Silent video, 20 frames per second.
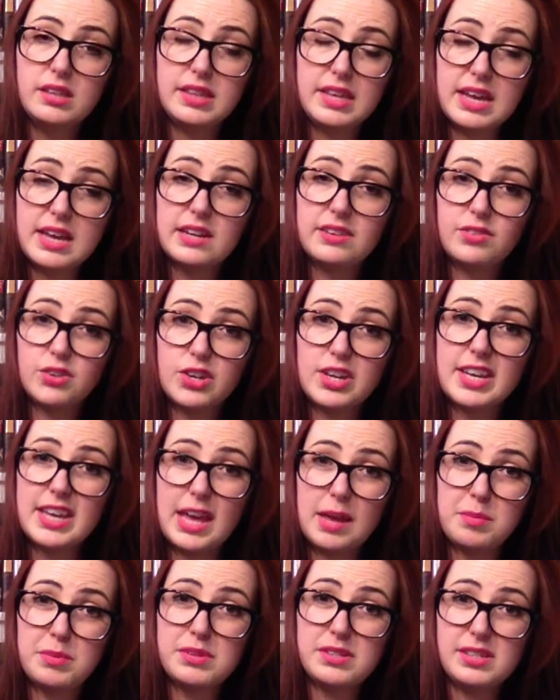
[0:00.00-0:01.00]
The Anne of Green
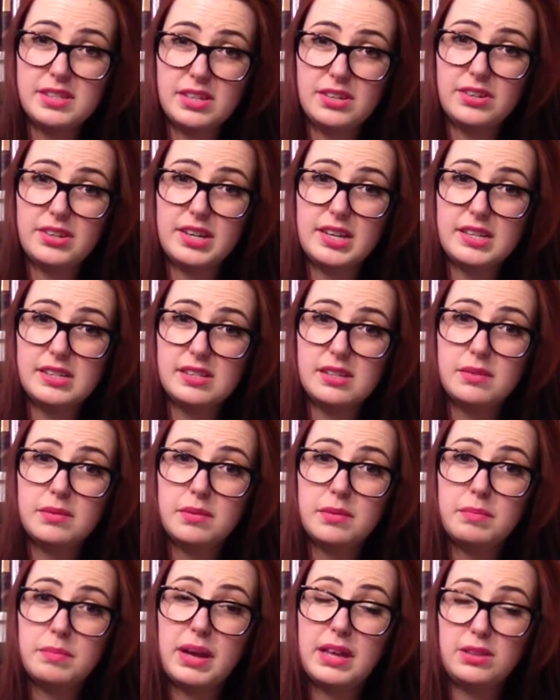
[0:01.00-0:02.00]
Gables series
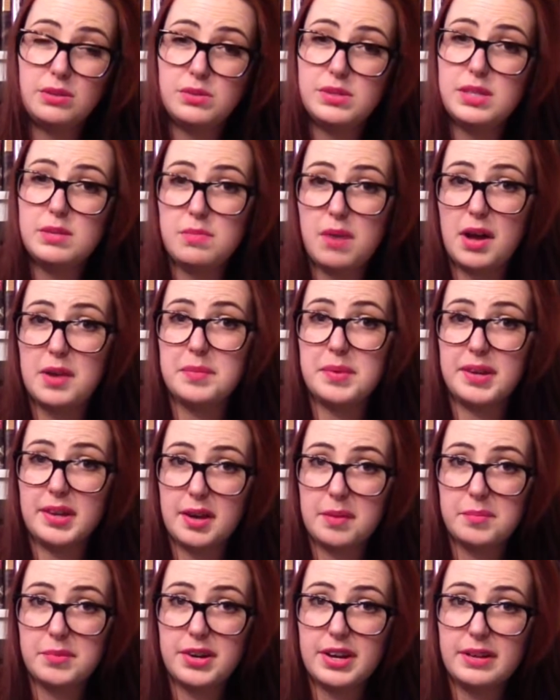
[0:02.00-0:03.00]
by Lucy Maud
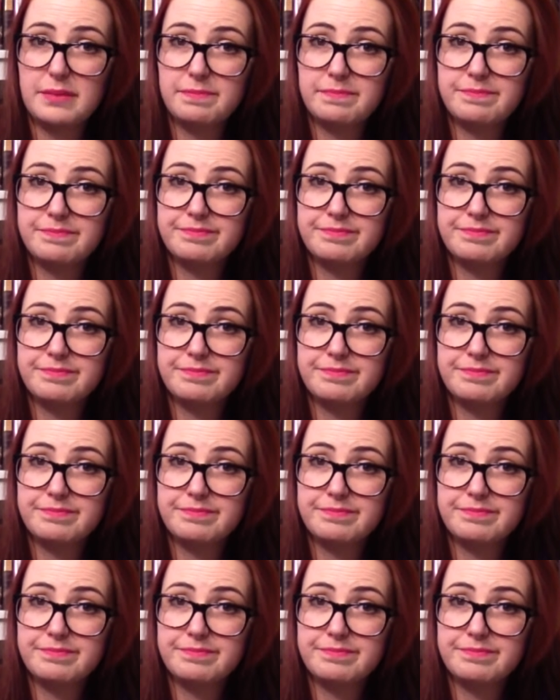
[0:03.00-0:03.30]
Montgomery.